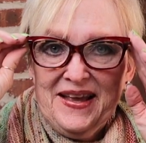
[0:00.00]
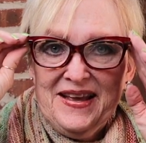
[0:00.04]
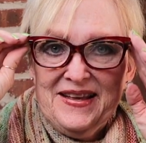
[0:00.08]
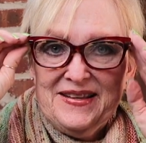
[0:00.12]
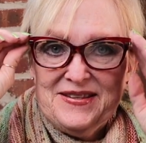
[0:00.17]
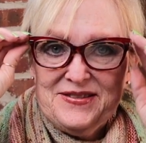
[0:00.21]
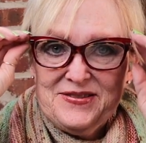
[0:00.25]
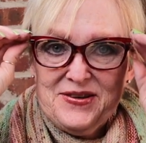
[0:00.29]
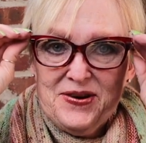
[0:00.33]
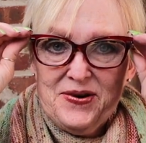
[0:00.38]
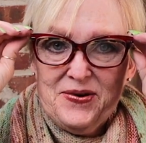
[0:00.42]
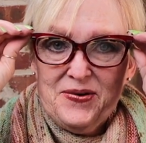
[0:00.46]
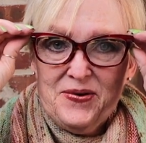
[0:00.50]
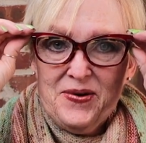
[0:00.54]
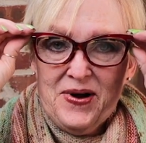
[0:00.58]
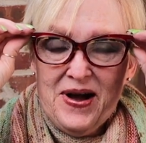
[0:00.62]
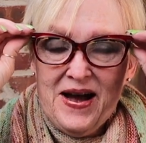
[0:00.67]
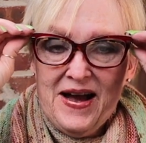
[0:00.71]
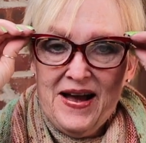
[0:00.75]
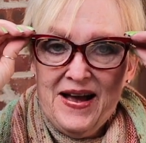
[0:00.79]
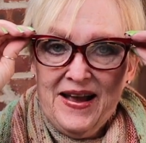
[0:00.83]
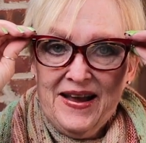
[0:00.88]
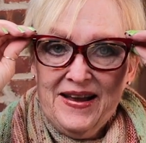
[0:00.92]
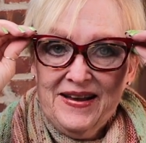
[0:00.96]
So
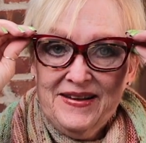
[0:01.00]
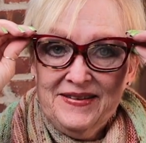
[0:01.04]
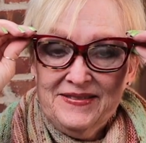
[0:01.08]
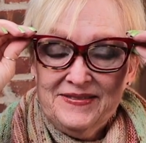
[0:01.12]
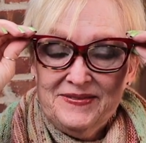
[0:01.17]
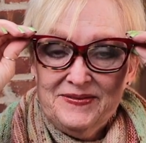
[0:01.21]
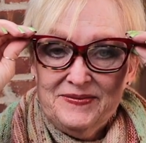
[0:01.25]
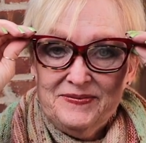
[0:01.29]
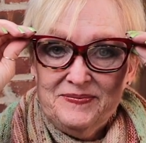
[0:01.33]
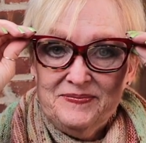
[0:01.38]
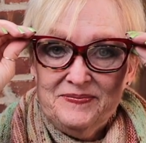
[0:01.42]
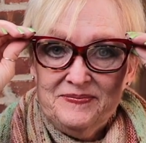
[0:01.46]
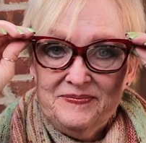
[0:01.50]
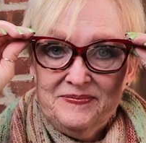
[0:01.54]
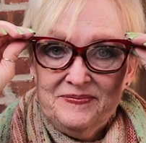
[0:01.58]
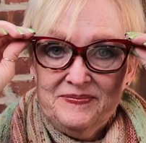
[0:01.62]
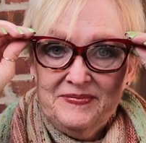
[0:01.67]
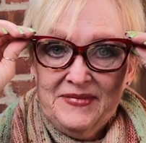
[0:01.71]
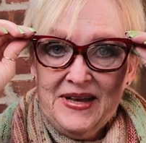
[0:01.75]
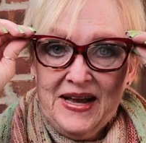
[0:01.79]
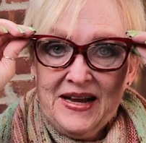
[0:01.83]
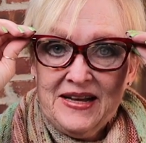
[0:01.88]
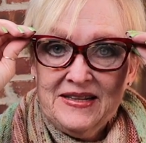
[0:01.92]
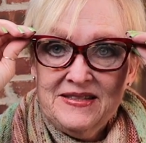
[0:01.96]
I
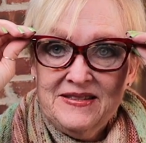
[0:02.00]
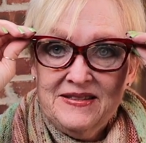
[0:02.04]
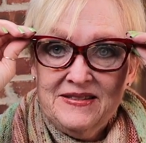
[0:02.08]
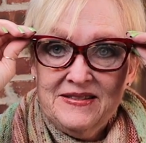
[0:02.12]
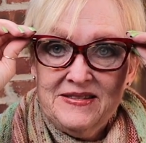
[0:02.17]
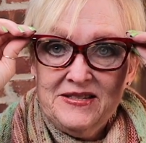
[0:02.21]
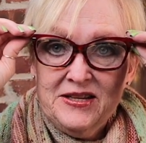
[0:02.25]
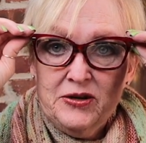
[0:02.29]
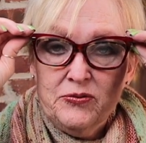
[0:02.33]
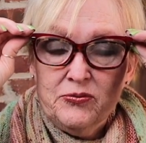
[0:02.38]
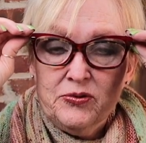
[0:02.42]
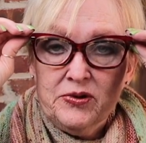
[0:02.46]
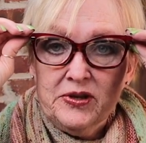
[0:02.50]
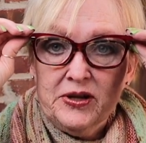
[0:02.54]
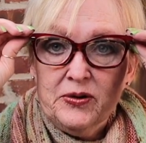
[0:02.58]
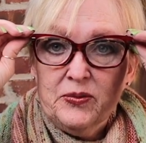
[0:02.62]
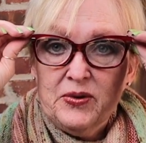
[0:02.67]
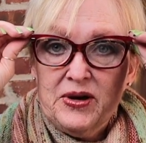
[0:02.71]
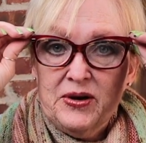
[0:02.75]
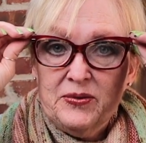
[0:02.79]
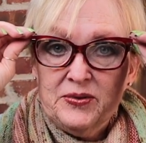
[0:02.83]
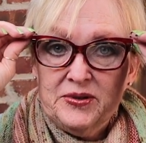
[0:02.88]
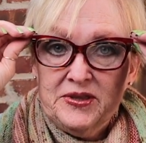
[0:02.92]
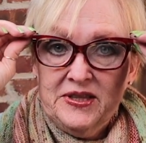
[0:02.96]
can see really
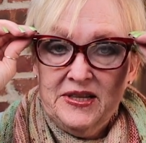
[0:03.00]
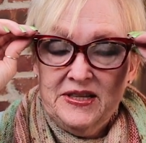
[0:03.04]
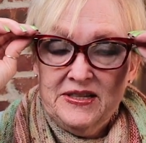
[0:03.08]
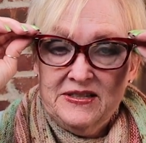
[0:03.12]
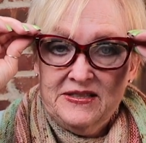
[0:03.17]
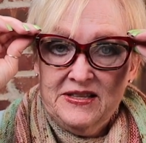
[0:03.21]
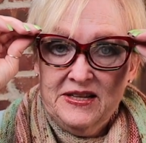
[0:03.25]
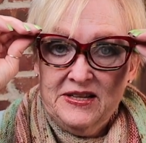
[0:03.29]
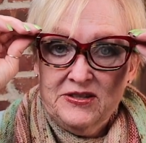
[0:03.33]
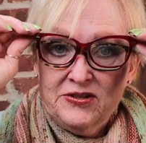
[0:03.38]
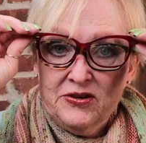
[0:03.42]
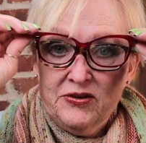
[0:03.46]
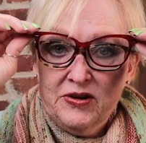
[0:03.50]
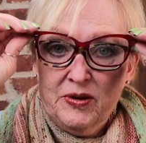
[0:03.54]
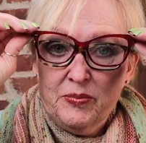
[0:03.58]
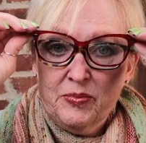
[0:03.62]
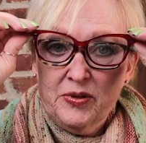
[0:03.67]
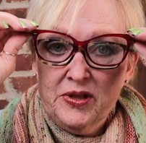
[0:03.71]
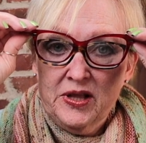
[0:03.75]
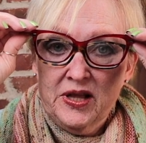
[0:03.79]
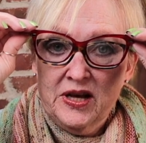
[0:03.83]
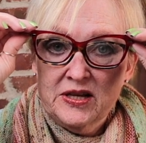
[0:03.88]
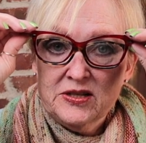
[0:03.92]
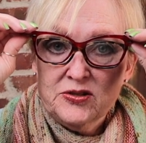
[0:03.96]
well with these. These are a
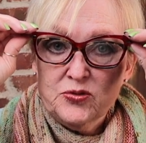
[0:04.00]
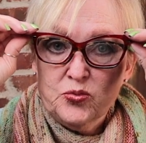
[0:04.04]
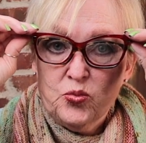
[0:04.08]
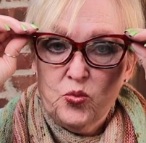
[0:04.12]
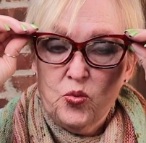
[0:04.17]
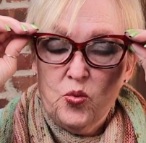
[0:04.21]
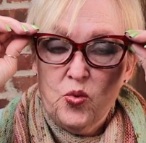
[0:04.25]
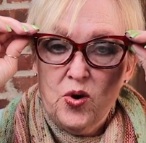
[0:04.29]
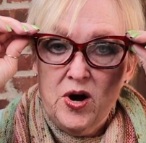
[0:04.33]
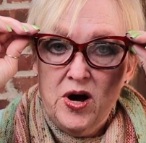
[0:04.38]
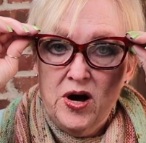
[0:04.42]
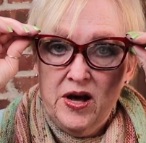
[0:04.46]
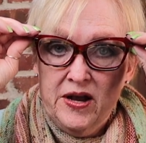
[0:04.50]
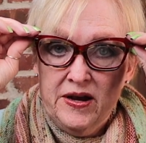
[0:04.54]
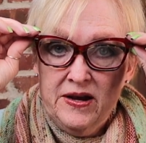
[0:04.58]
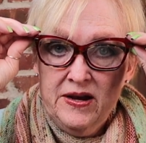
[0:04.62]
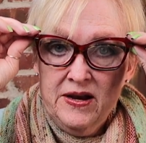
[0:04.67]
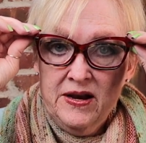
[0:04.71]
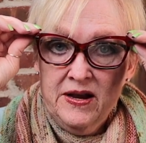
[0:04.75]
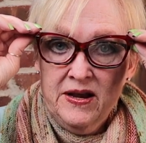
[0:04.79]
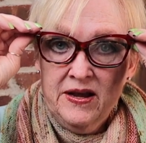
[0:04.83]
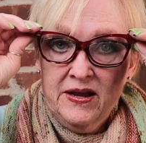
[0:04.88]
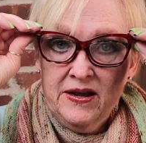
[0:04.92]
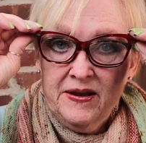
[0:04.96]

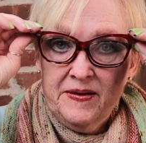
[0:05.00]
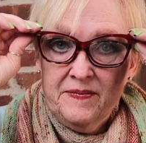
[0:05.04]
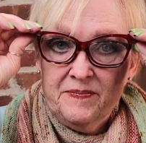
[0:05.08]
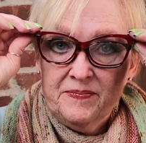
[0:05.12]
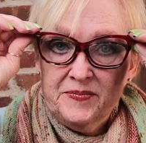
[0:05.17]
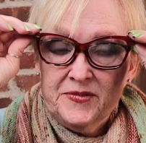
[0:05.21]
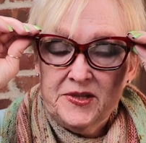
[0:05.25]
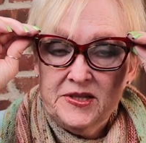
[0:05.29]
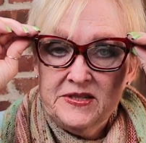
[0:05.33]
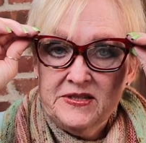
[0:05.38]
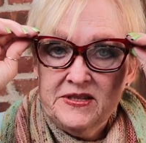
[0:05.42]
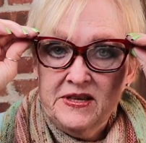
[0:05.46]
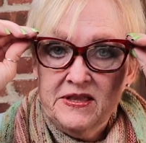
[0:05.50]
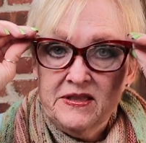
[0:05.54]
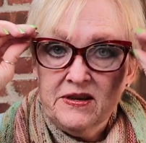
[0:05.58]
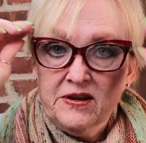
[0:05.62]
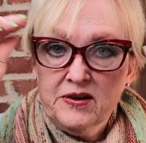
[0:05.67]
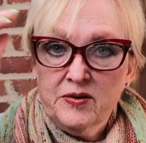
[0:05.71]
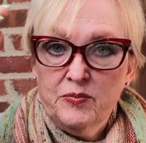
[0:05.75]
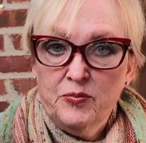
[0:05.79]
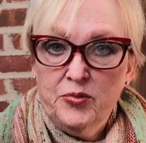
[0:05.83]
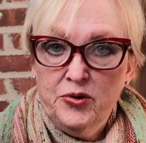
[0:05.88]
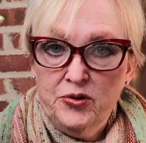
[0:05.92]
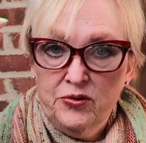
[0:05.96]
+1 to see the
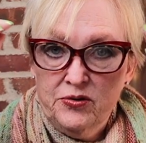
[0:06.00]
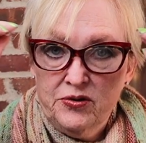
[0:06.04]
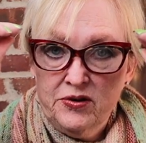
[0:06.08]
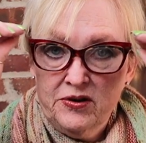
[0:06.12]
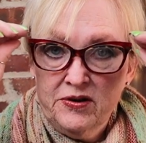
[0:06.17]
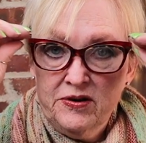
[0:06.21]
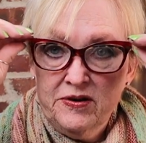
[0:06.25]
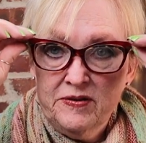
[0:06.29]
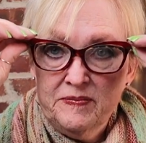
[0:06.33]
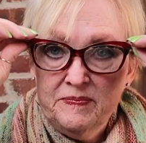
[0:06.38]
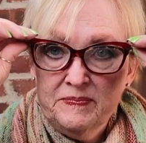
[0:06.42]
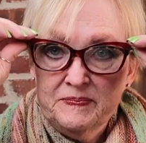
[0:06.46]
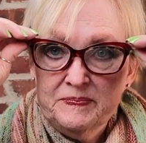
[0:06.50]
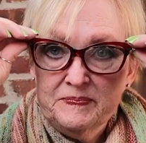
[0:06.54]
computer.